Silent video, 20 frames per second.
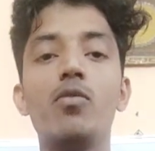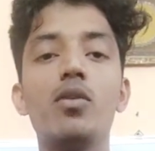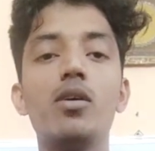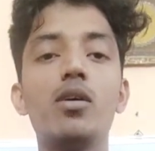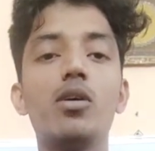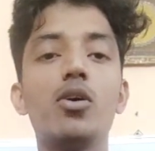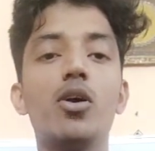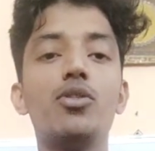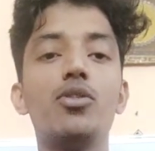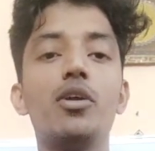
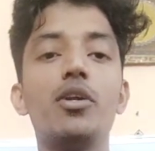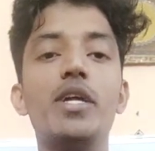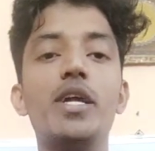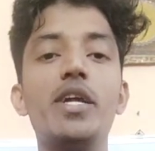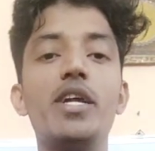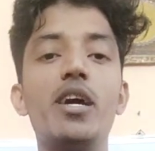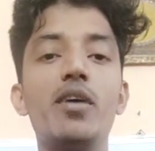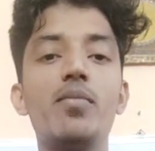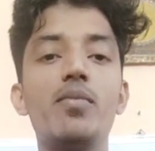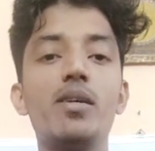work on the
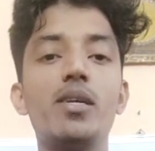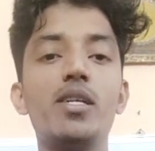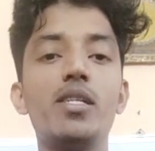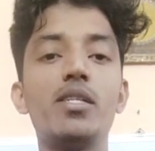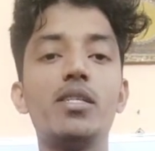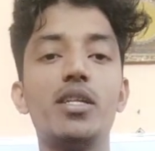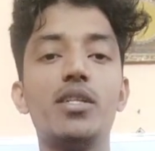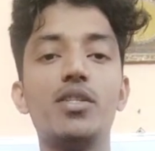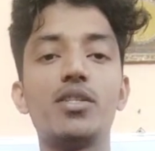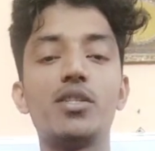database
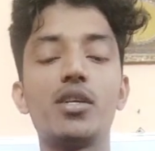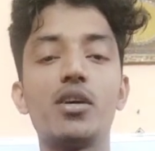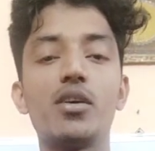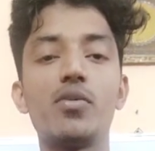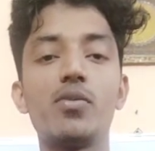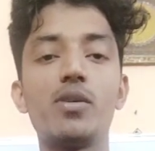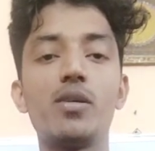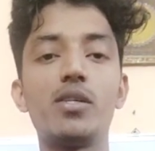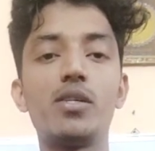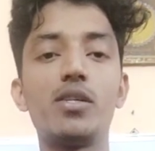and
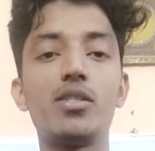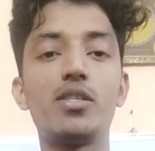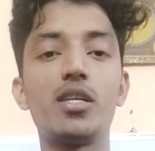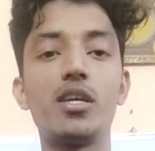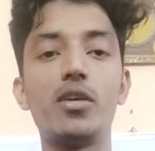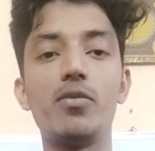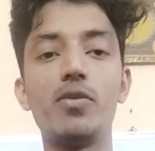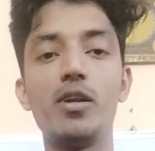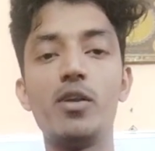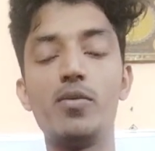servers,
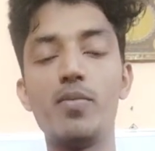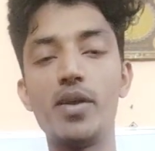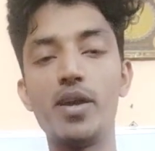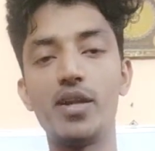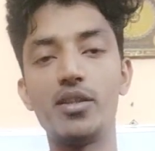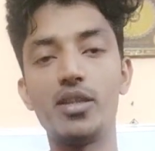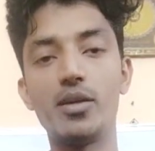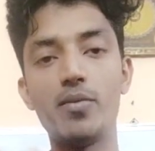he will make the